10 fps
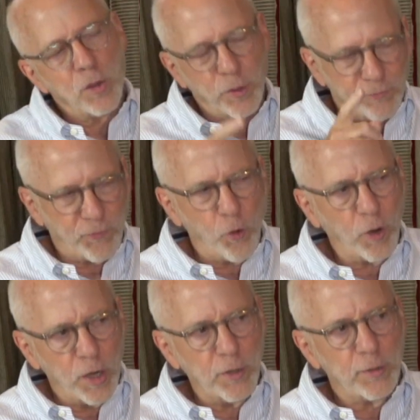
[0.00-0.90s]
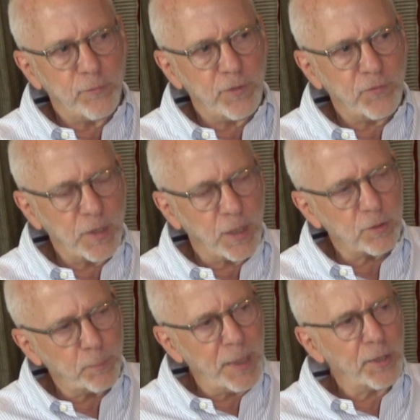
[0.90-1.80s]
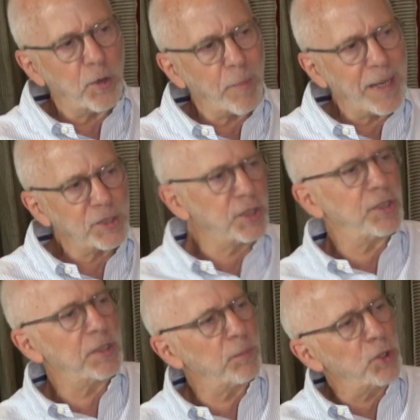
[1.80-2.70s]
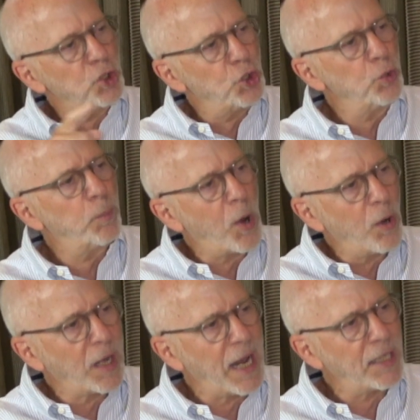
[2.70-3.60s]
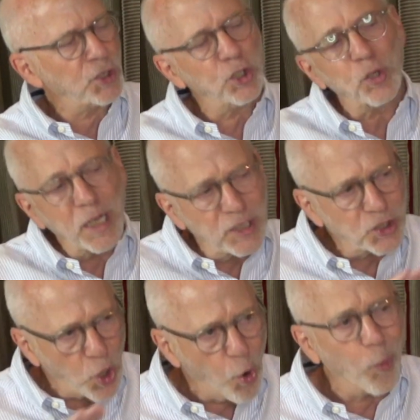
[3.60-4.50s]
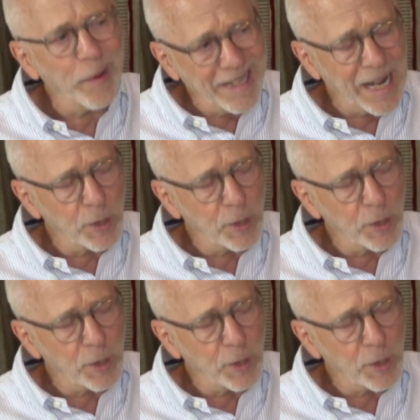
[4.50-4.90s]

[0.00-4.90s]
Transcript: The $450 Pico mic system that you bought last year is already